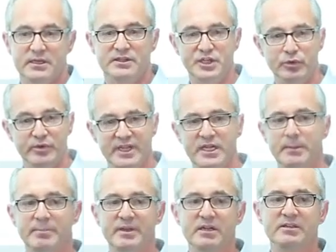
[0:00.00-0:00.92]
The unique
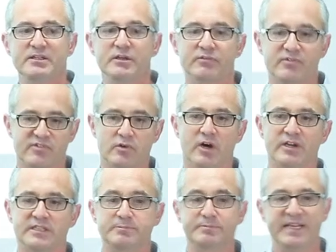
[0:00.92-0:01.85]
ability of
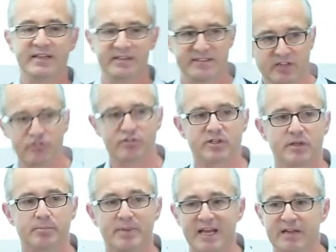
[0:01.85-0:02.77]
Scodix being a
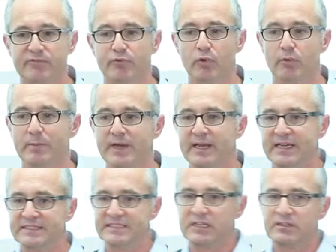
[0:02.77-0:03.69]
digital platform
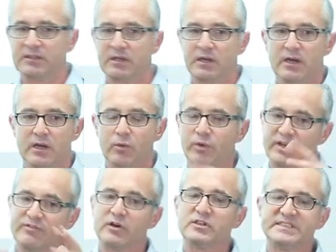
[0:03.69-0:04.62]
is that
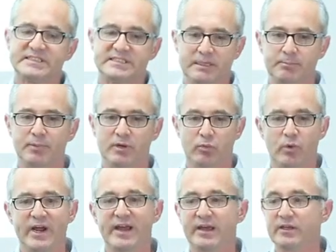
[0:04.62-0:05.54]
with a very simple
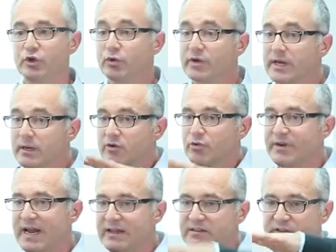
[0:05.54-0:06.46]
way, you can
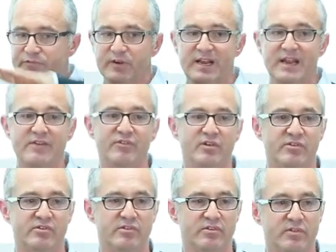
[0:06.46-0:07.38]
create different
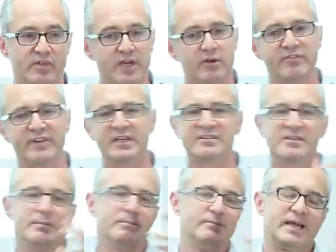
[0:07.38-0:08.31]
levels. Think of it as
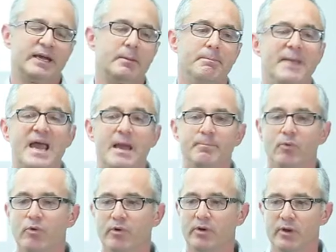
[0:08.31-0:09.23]
like a map
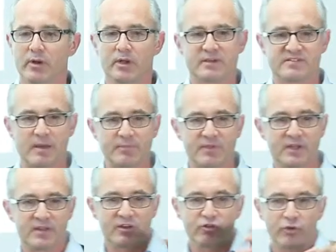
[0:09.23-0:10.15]
or
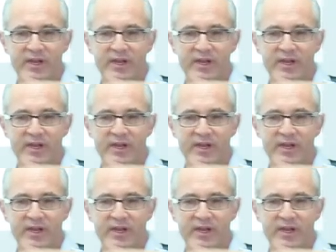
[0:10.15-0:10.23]
something that you